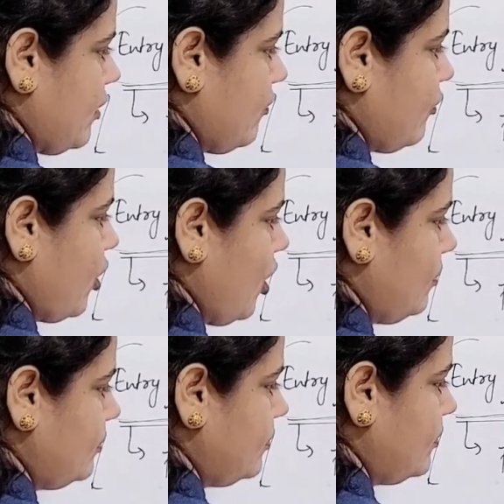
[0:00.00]

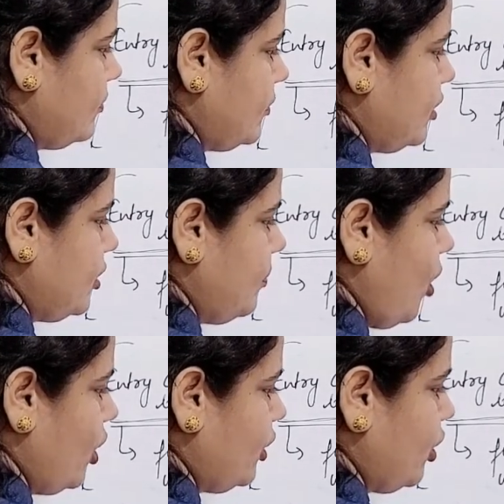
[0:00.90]
from the
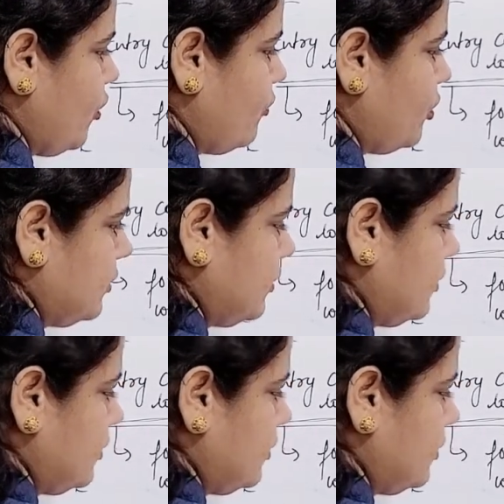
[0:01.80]
body of loop.